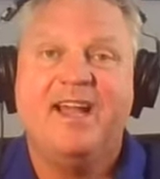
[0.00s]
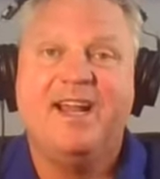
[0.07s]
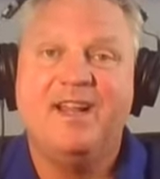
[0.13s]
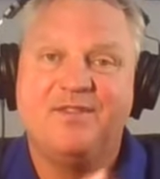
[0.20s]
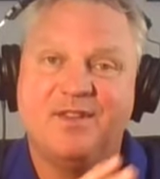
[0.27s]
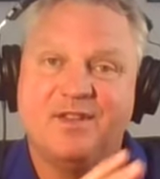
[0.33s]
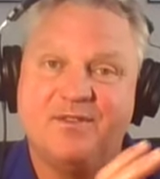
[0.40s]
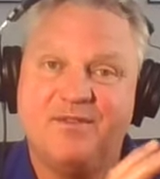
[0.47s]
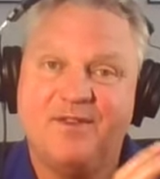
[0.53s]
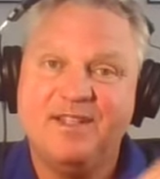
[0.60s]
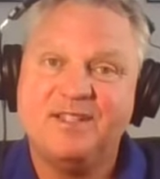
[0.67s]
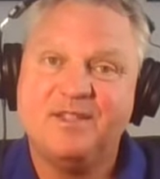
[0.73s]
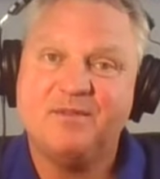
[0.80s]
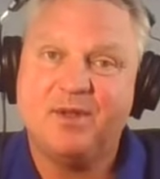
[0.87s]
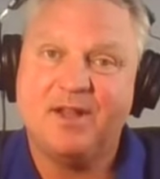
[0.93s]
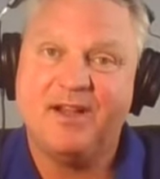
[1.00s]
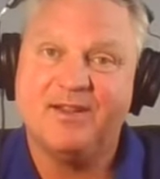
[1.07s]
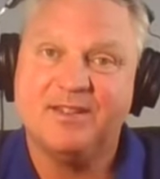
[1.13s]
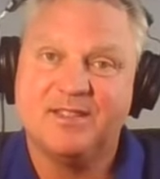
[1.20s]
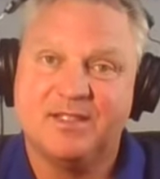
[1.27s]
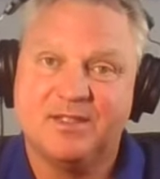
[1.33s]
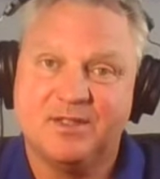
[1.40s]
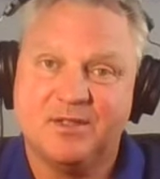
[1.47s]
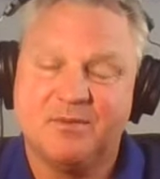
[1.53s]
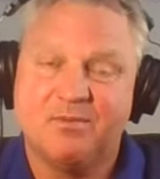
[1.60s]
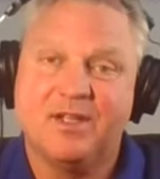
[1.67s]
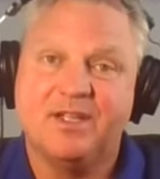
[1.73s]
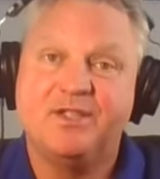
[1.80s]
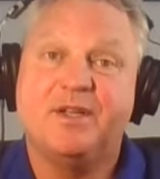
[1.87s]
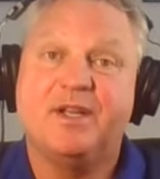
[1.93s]
If the defensive player is in a certain
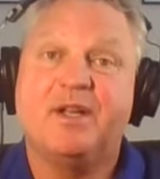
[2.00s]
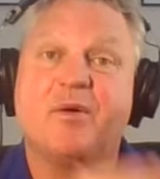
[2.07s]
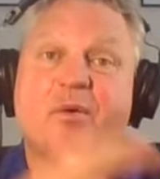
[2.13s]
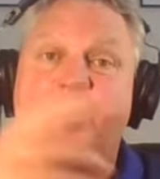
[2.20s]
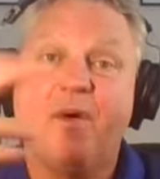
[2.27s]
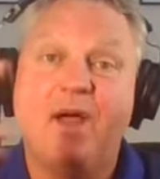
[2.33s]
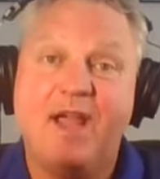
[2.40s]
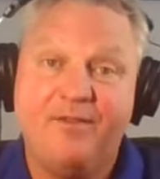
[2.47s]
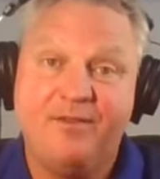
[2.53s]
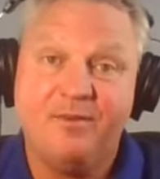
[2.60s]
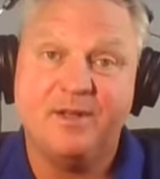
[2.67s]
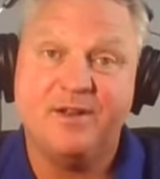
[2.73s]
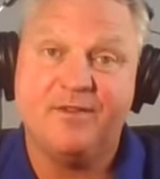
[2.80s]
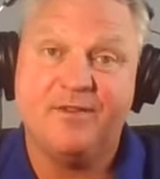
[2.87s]
place, you hit it away from the